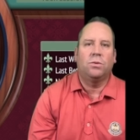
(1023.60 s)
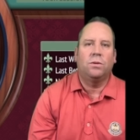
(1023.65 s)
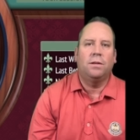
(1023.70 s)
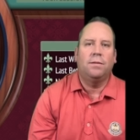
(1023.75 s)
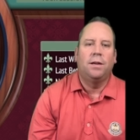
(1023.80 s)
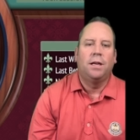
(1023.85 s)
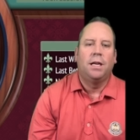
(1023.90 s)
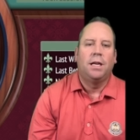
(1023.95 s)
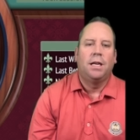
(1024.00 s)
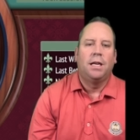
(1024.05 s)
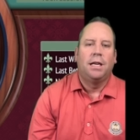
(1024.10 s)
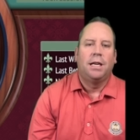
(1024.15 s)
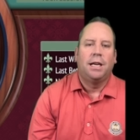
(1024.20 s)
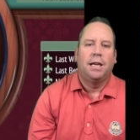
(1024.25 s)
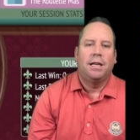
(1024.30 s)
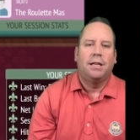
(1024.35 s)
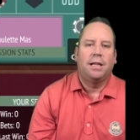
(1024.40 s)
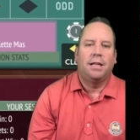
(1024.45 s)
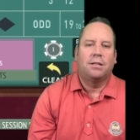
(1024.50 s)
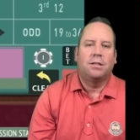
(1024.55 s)
one
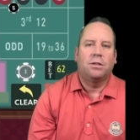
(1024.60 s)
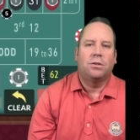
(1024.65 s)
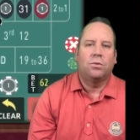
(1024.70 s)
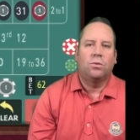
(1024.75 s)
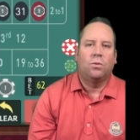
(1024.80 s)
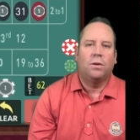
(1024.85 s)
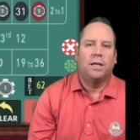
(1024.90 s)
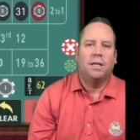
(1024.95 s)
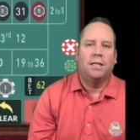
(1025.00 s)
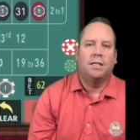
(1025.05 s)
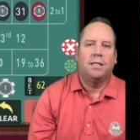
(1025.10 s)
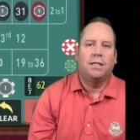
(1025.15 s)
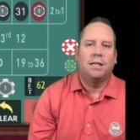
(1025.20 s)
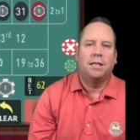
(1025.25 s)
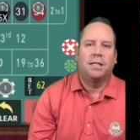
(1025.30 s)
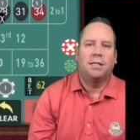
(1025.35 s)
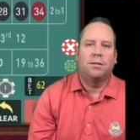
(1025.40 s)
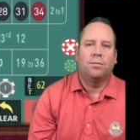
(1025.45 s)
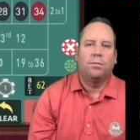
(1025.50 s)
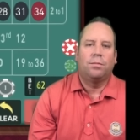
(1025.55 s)
and that's a
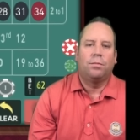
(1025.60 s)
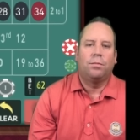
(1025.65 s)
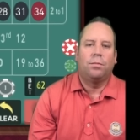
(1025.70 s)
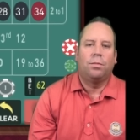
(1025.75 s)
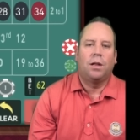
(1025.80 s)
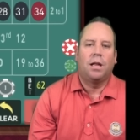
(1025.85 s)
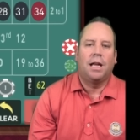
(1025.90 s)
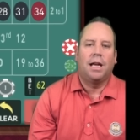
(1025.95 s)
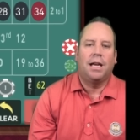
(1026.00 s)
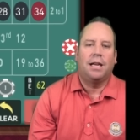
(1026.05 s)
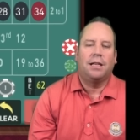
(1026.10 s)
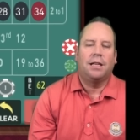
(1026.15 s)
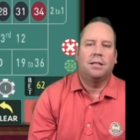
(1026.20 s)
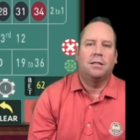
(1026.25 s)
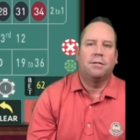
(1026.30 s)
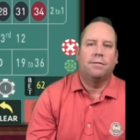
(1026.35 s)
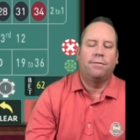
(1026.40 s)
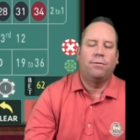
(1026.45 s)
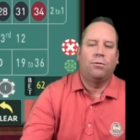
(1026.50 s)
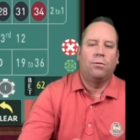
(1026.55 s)
26 black.
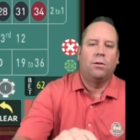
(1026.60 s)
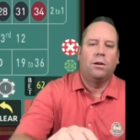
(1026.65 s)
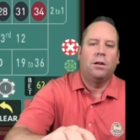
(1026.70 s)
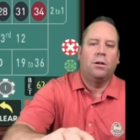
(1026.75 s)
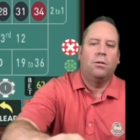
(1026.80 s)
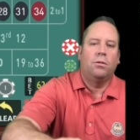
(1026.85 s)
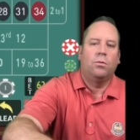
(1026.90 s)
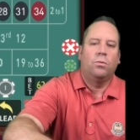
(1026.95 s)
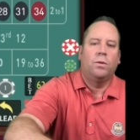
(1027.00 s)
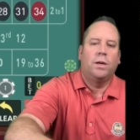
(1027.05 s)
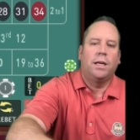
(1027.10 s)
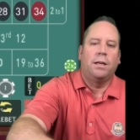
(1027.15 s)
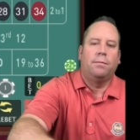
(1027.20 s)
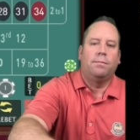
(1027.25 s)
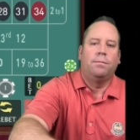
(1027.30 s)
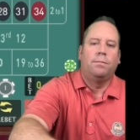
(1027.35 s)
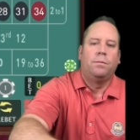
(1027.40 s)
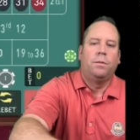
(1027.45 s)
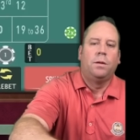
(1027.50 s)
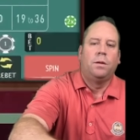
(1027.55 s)
That's a $4 win.
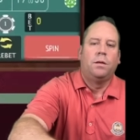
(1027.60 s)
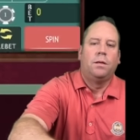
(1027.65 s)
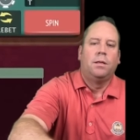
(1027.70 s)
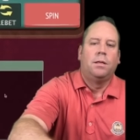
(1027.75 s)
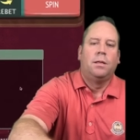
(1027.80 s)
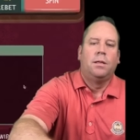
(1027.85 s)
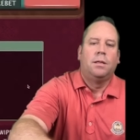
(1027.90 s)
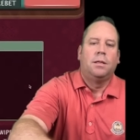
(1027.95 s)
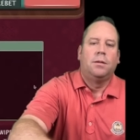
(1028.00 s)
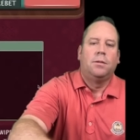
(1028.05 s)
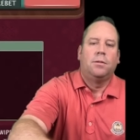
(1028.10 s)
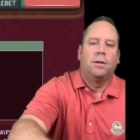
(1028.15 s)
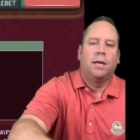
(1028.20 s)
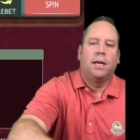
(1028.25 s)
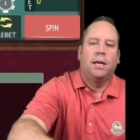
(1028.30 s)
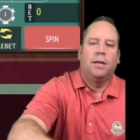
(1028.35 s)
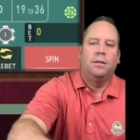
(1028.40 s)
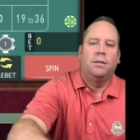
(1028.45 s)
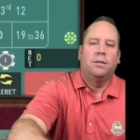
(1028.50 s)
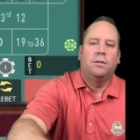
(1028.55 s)

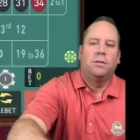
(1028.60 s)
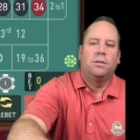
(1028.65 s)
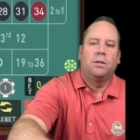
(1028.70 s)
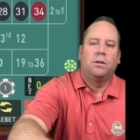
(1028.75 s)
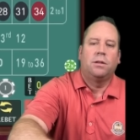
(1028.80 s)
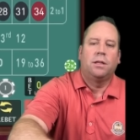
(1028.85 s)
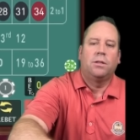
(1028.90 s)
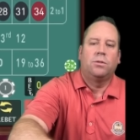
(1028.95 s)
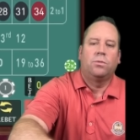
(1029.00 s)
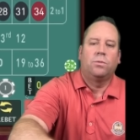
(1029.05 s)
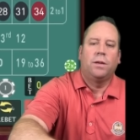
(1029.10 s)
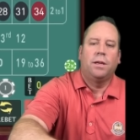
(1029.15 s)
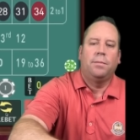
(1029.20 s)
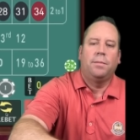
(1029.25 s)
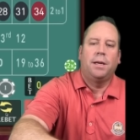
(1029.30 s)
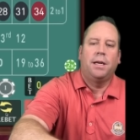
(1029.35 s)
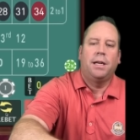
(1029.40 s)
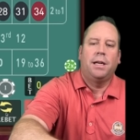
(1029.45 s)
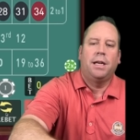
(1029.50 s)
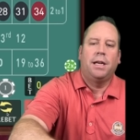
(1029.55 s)
Okay, so let's
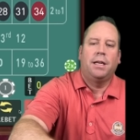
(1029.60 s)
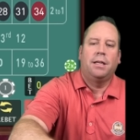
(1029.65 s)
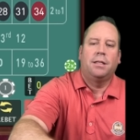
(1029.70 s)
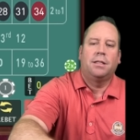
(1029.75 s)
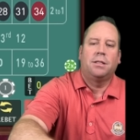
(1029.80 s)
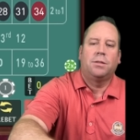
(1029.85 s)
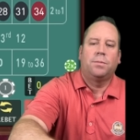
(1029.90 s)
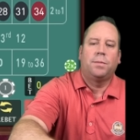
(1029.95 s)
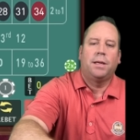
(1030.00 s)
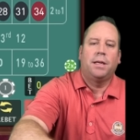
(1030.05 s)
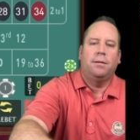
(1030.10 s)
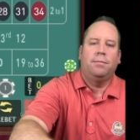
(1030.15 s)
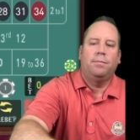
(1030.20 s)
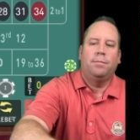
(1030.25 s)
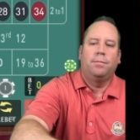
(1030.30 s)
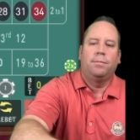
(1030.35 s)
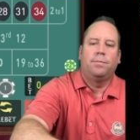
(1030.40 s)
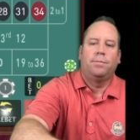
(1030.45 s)
rebet and spin.